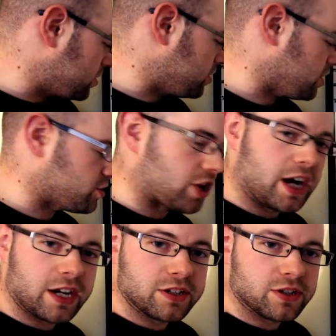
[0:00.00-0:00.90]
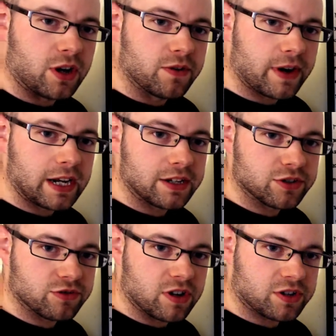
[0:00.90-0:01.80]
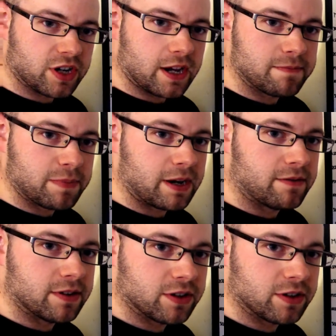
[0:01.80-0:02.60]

is a giant covalent structure in period